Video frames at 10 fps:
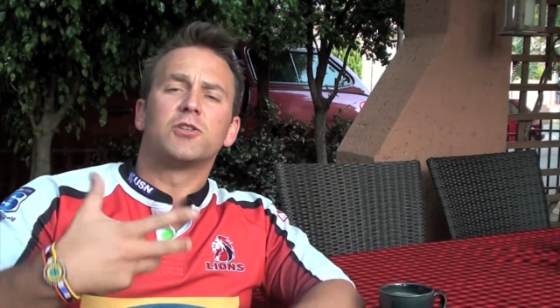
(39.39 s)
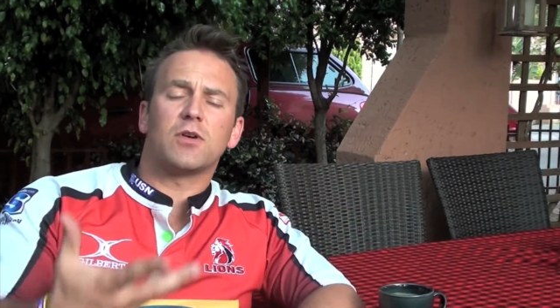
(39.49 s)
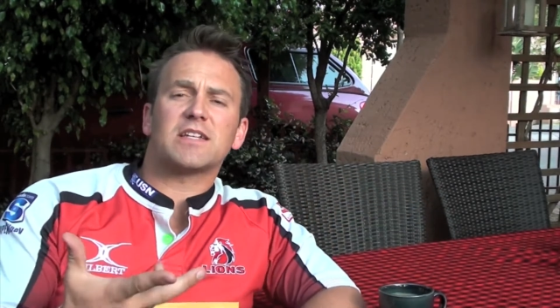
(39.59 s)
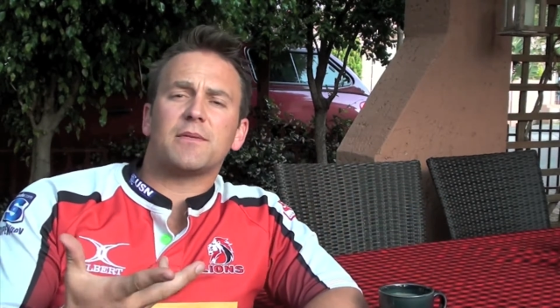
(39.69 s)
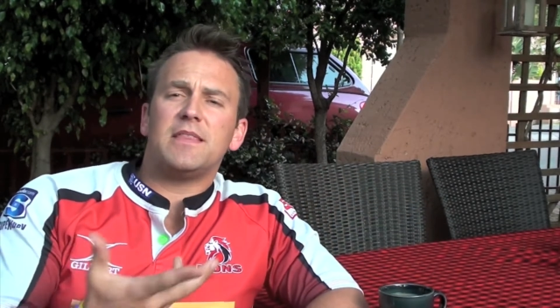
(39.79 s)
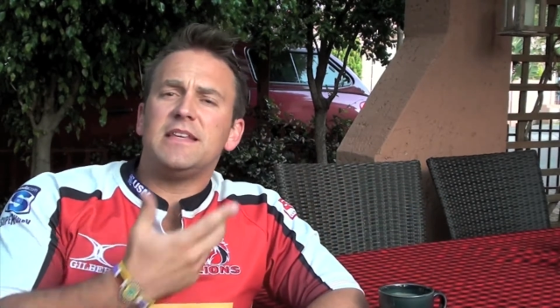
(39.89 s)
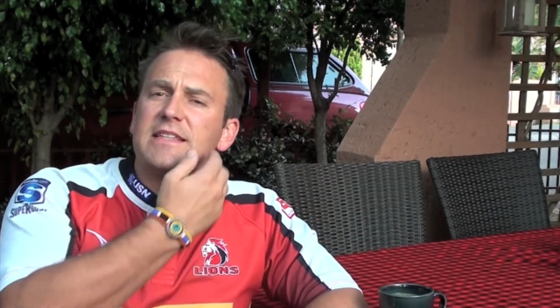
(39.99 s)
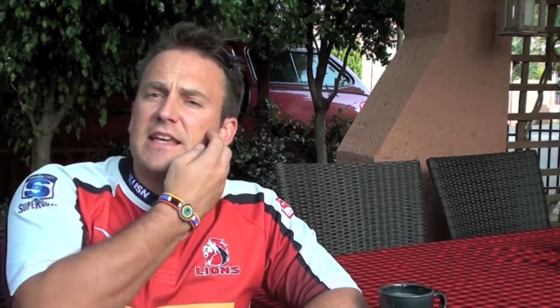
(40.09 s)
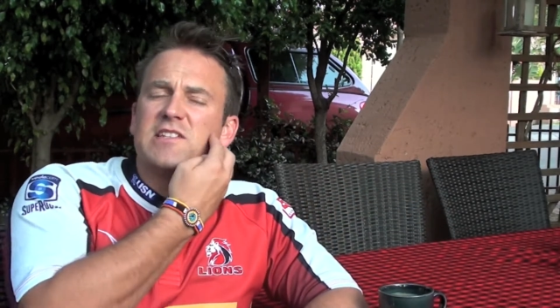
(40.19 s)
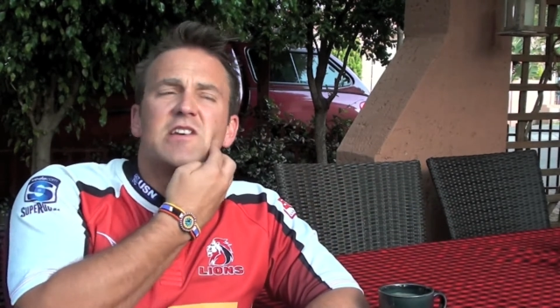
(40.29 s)
try some of these
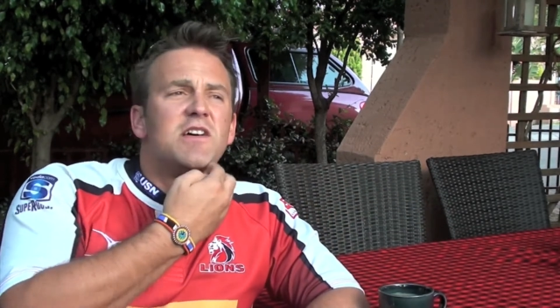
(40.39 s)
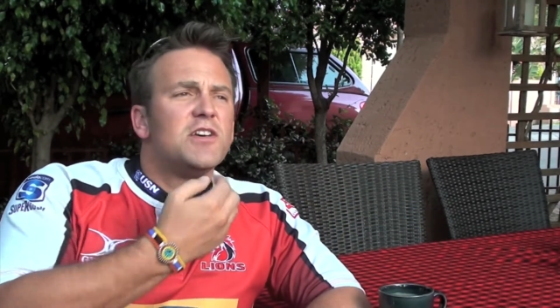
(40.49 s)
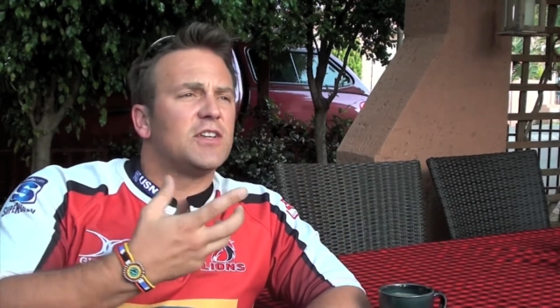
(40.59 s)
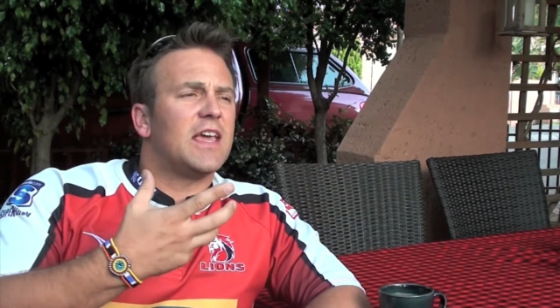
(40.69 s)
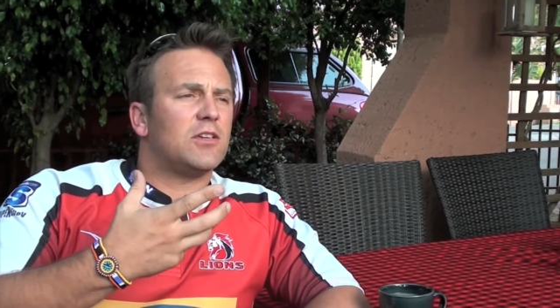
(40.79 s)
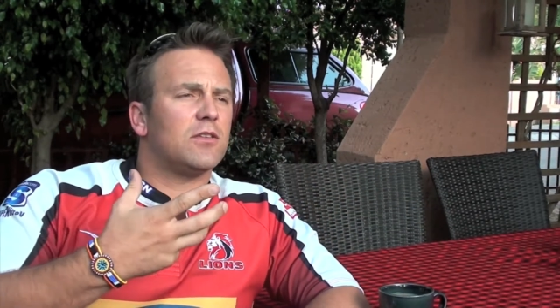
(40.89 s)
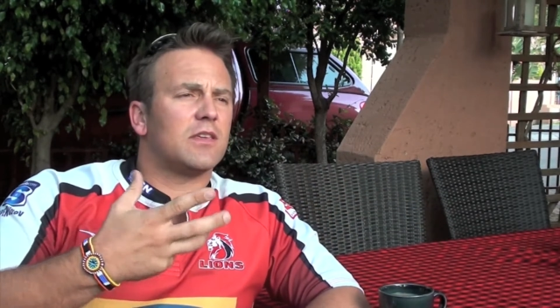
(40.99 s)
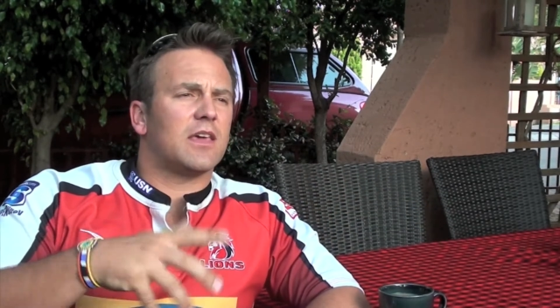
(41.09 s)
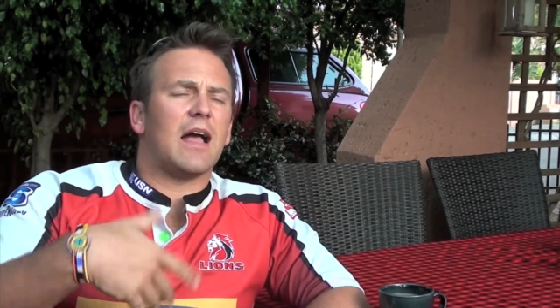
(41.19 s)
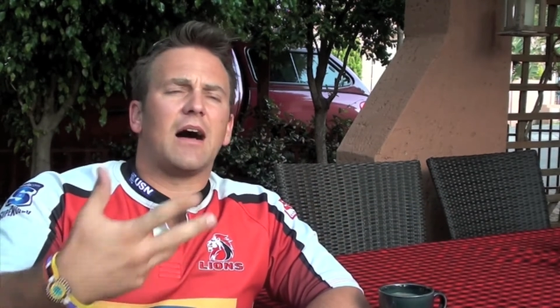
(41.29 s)
things to get you
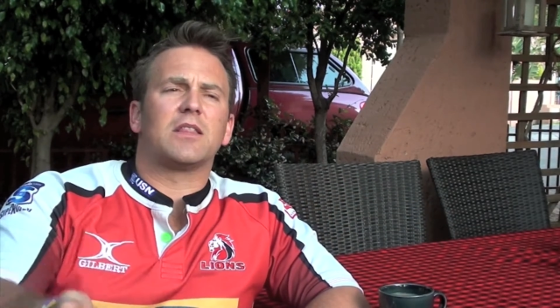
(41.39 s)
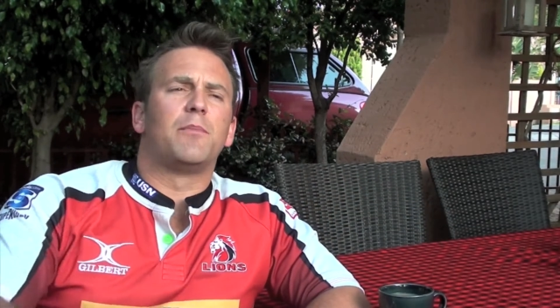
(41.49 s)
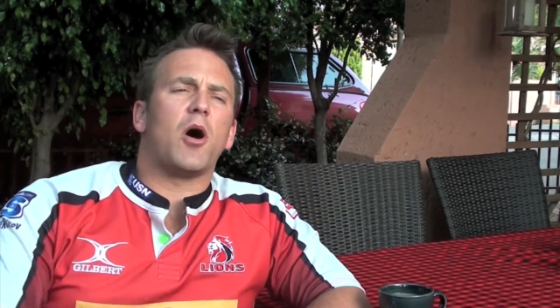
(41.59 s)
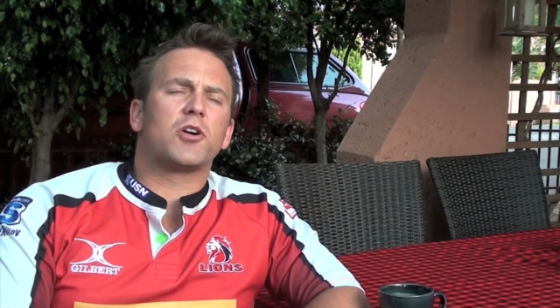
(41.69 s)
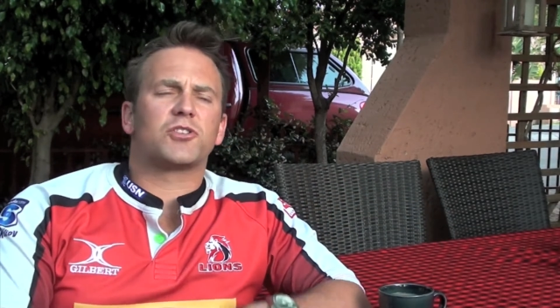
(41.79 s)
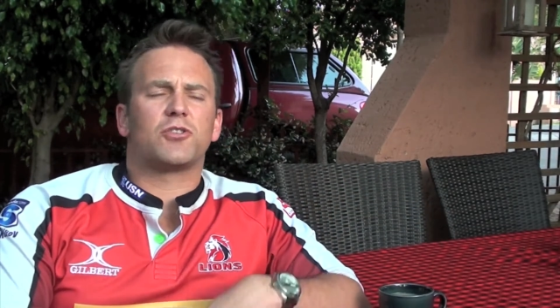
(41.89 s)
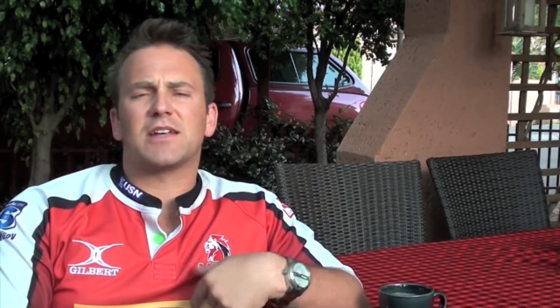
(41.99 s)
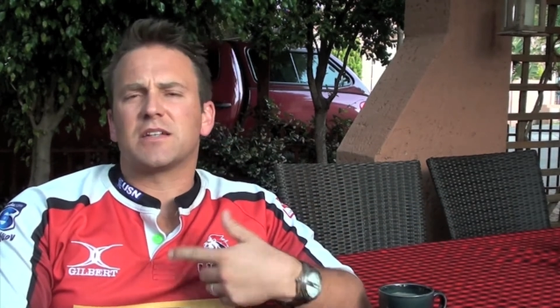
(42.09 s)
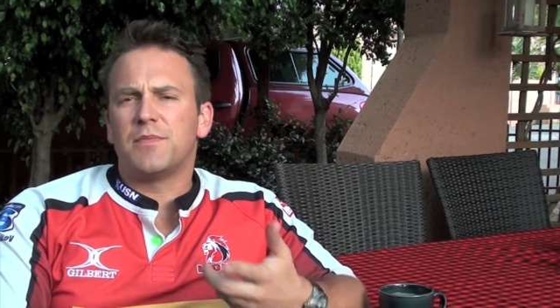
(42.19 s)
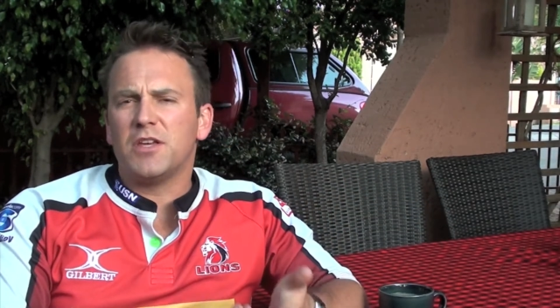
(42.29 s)
thinking out the box,
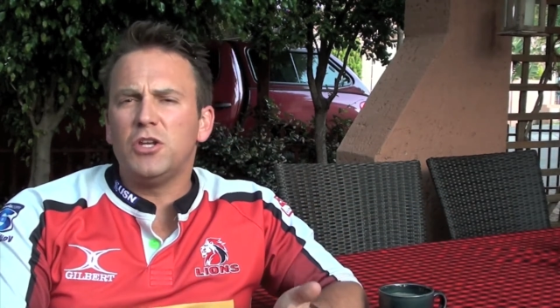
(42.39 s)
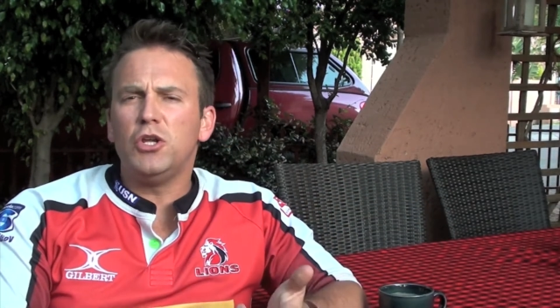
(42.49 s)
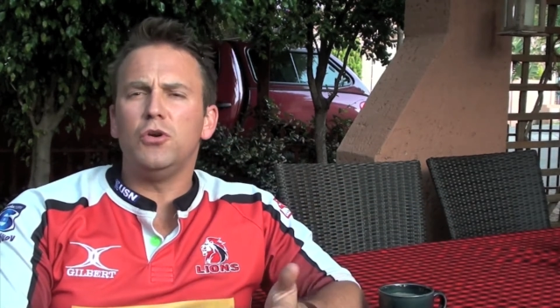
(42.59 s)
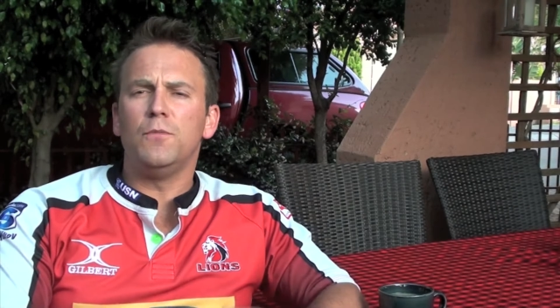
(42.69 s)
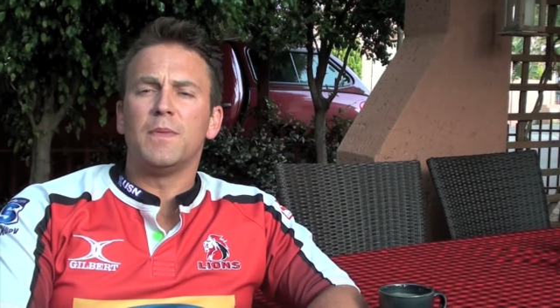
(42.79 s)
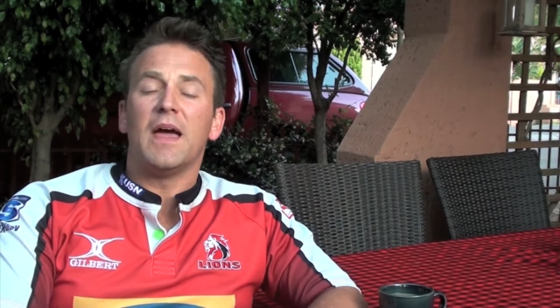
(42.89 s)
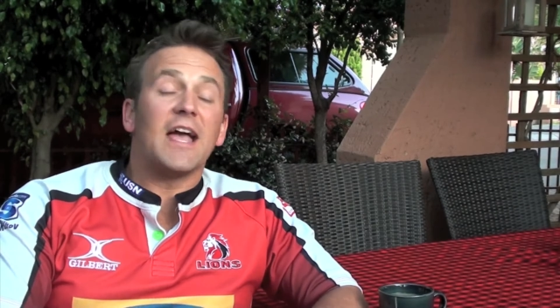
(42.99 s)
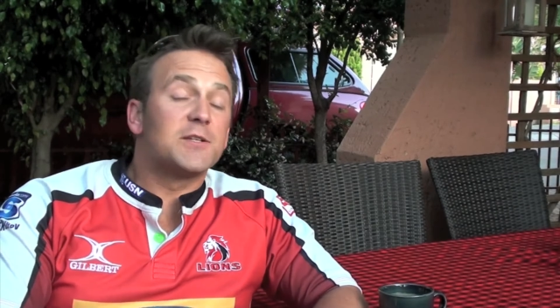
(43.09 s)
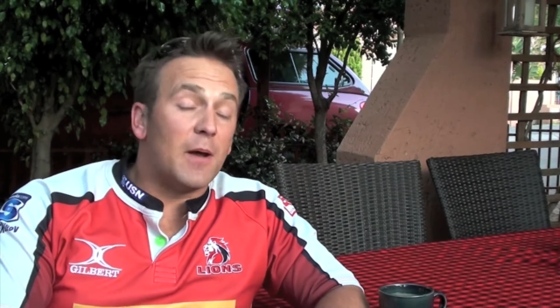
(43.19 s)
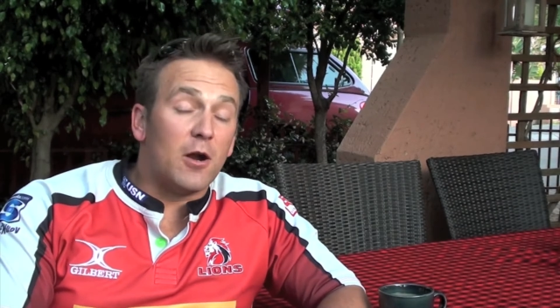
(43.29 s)
try something new,
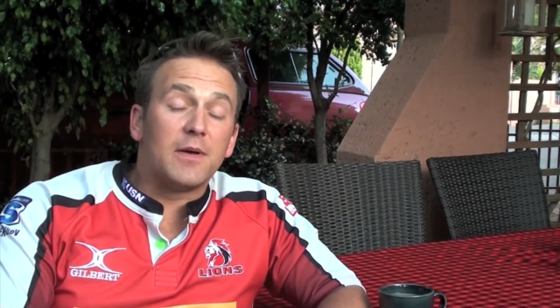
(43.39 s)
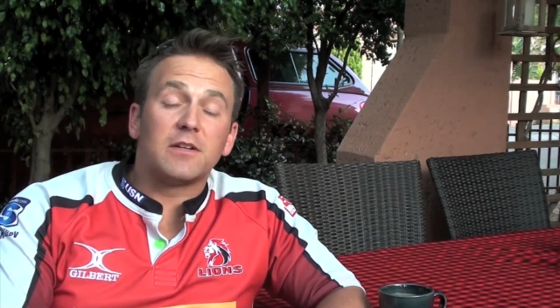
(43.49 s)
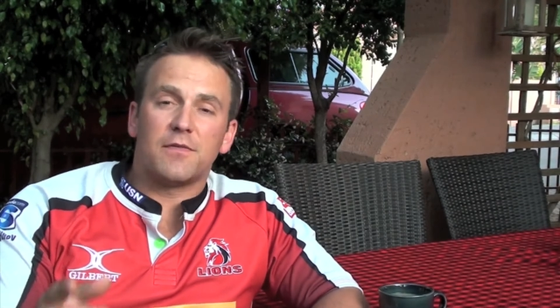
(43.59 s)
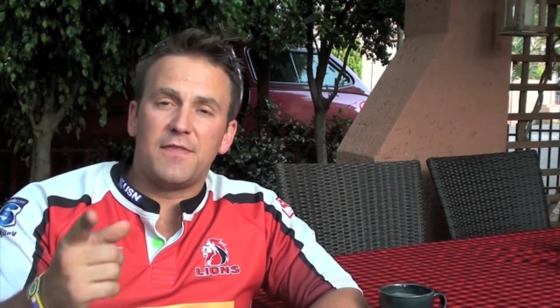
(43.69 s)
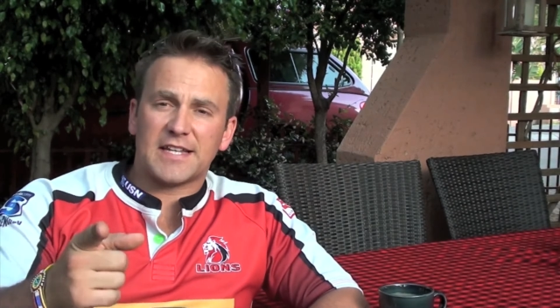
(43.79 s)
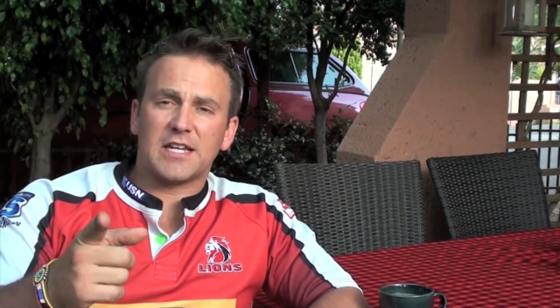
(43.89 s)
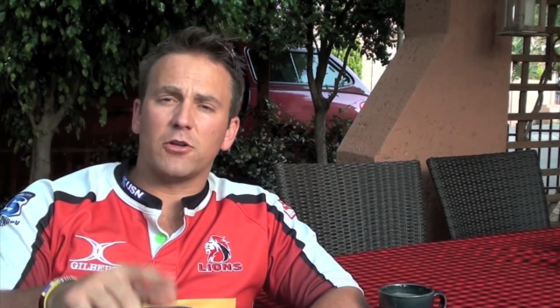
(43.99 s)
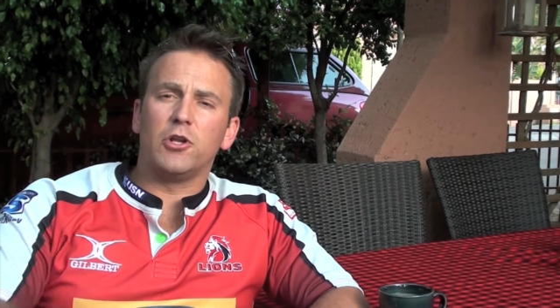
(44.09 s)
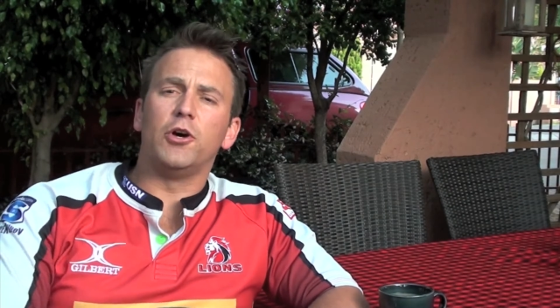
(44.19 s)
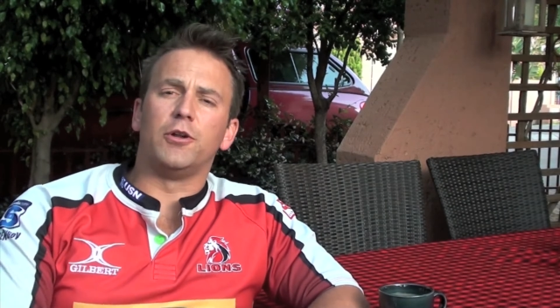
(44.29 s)
experiment. That's how
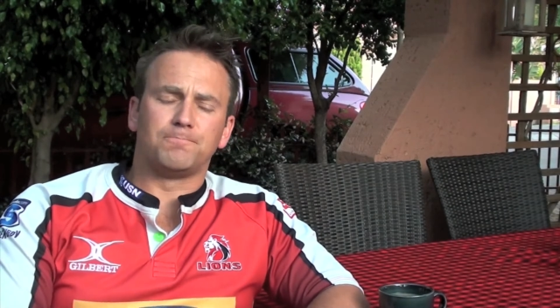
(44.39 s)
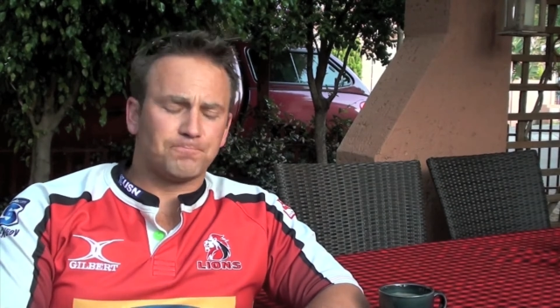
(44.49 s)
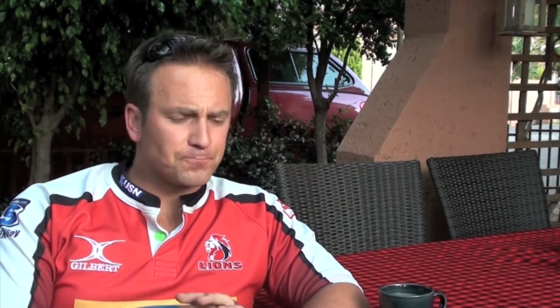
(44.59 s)
you learn.